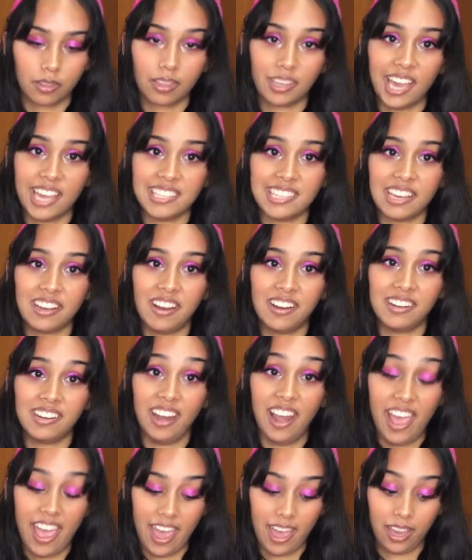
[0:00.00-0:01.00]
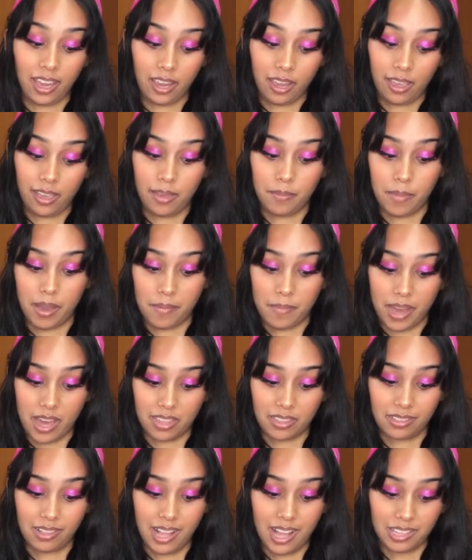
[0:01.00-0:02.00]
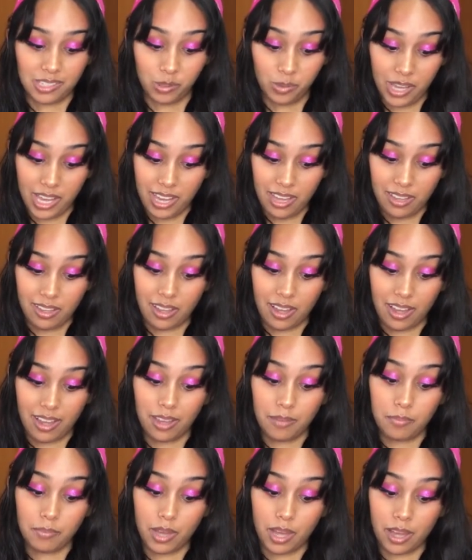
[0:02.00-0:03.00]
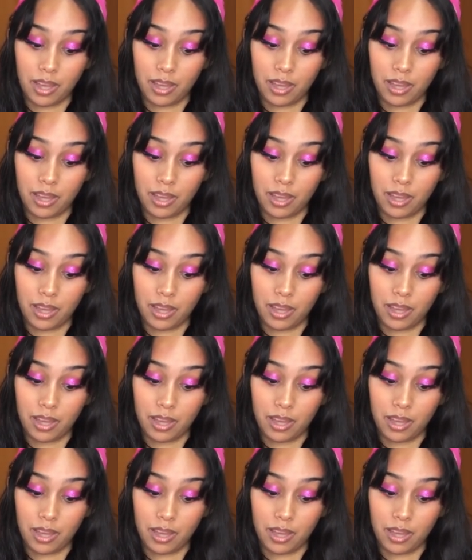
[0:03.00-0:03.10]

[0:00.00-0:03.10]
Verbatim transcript: Guys, I got an A in my math class, okay? I'm...